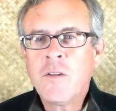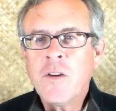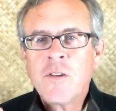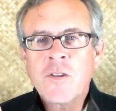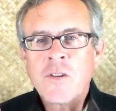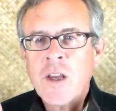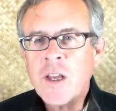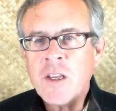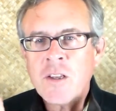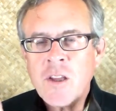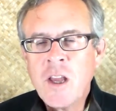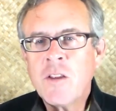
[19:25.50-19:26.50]
just
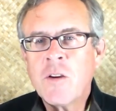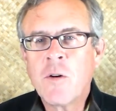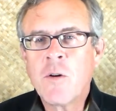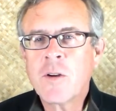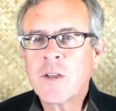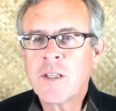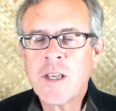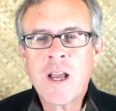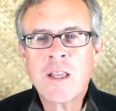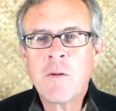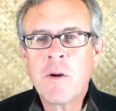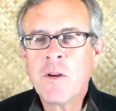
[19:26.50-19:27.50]
stay, stay the course,
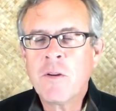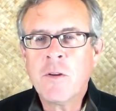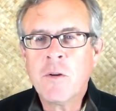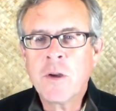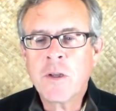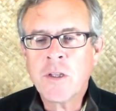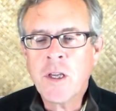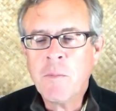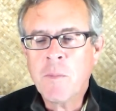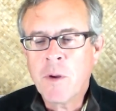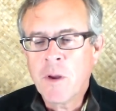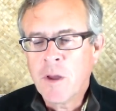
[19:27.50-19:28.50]
exactly what you're doing,
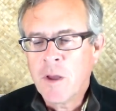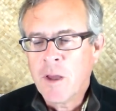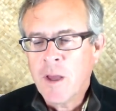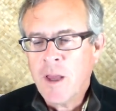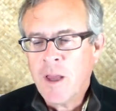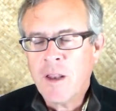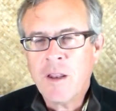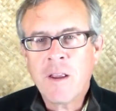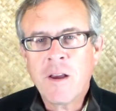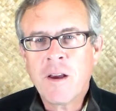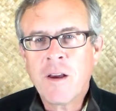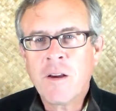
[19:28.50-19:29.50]
sheep,
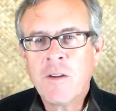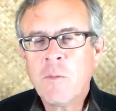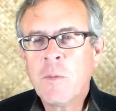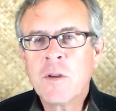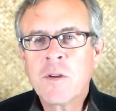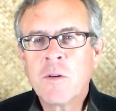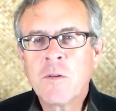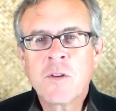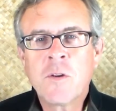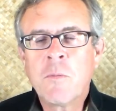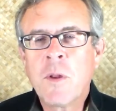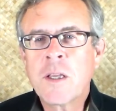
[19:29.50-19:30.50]
and uh, you'll be so,
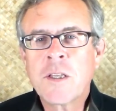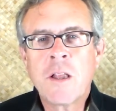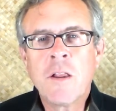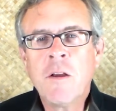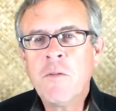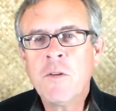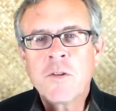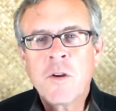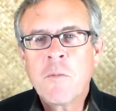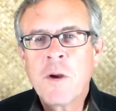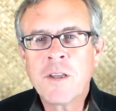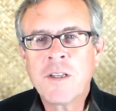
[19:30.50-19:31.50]
so blessed. I love you
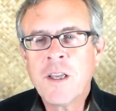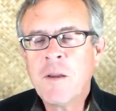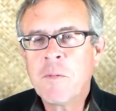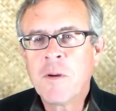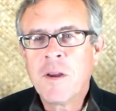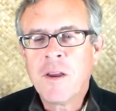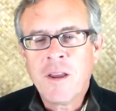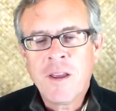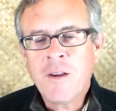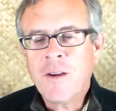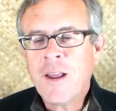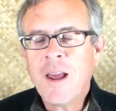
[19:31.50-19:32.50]
so much, sheep.
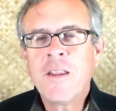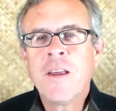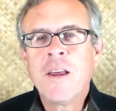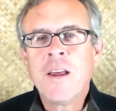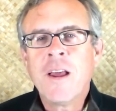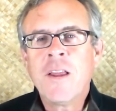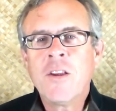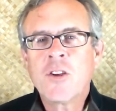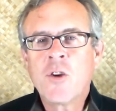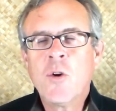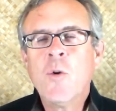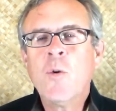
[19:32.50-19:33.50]
You can, and, and
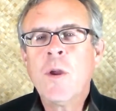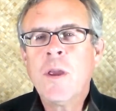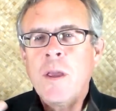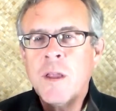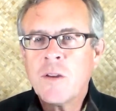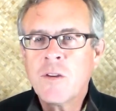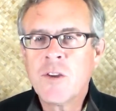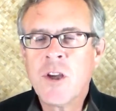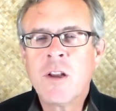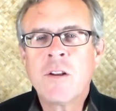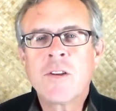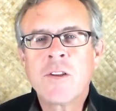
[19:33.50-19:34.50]
these cooing and
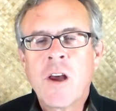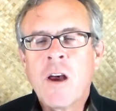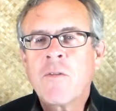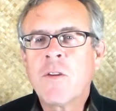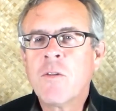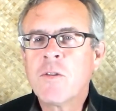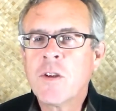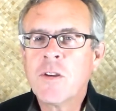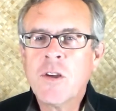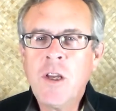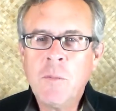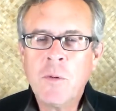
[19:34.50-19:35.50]
gentle, soft tones that
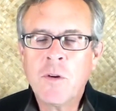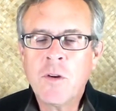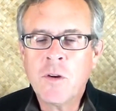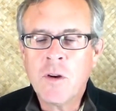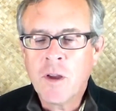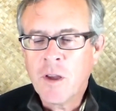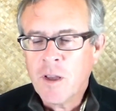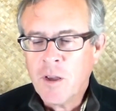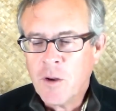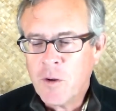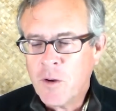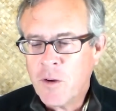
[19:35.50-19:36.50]
sheep, you're, you're,
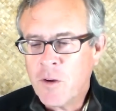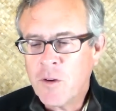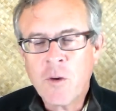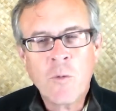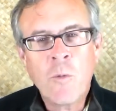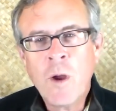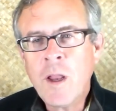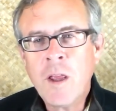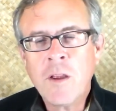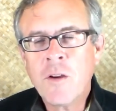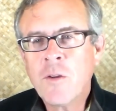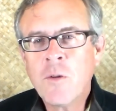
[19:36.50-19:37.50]
you know, you're, you're, you're
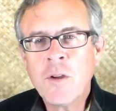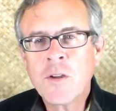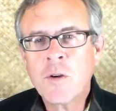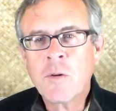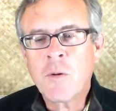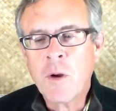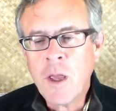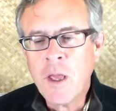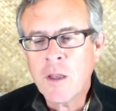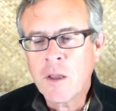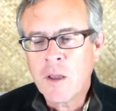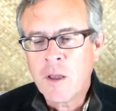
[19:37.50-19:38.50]
winning. You're doing so
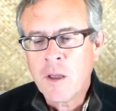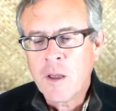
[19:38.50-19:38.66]
great.